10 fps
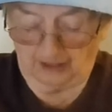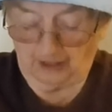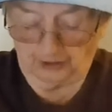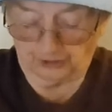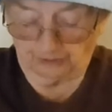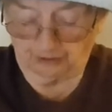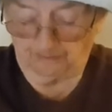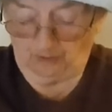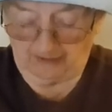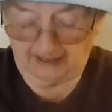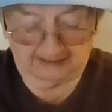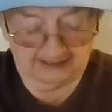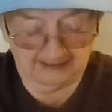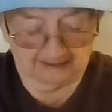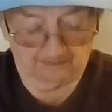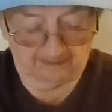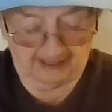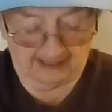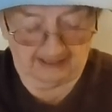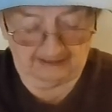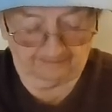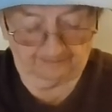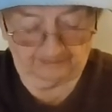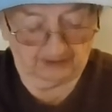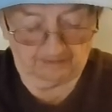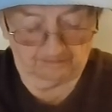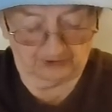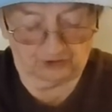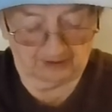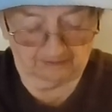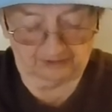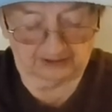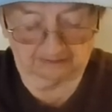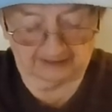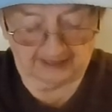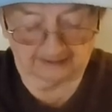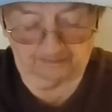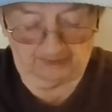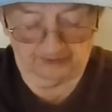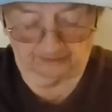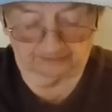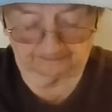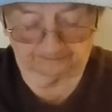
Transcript: Soon the boy had eaten the pie, but Gerald still had the boat.